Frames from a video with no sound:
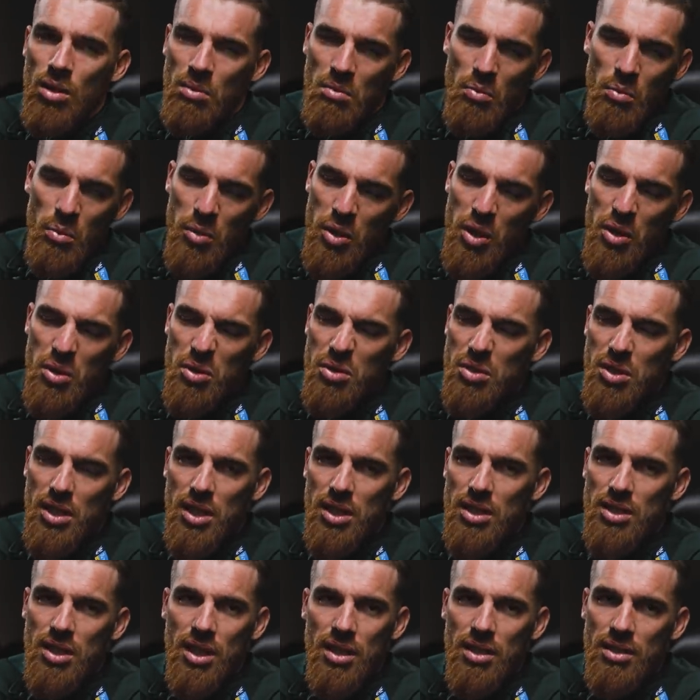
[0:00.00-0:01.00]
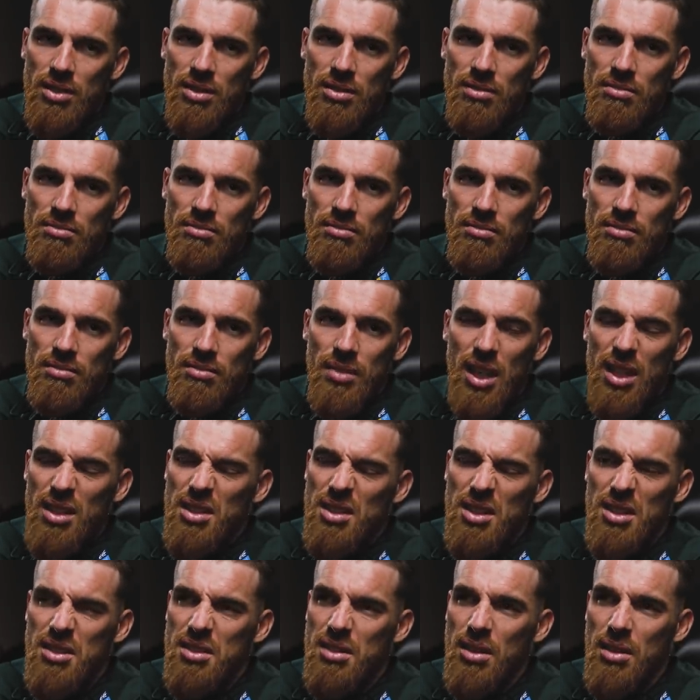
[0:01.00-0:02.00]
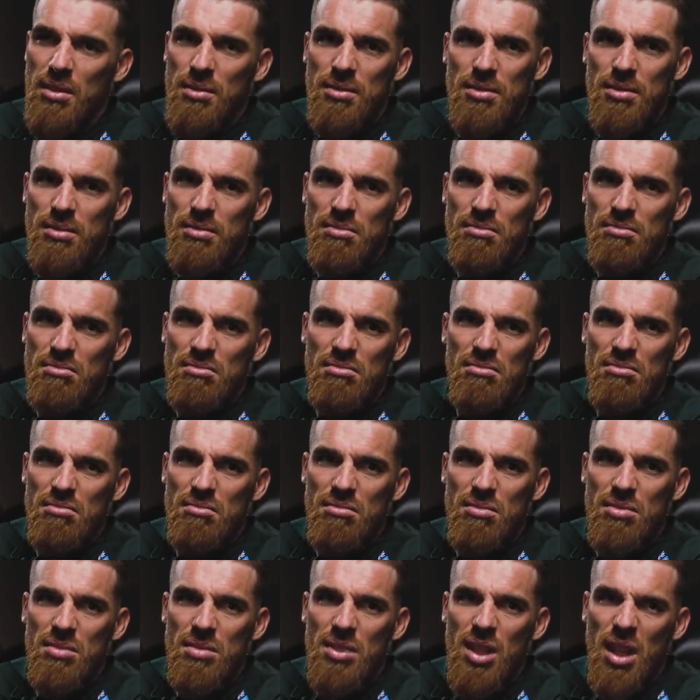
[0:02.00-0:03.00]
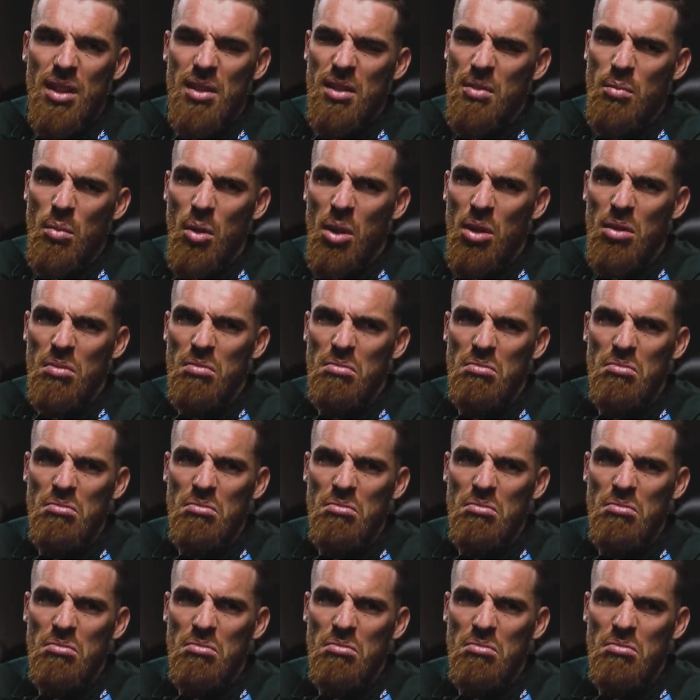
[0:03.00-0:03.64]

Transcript: music and this stuff, nothing more.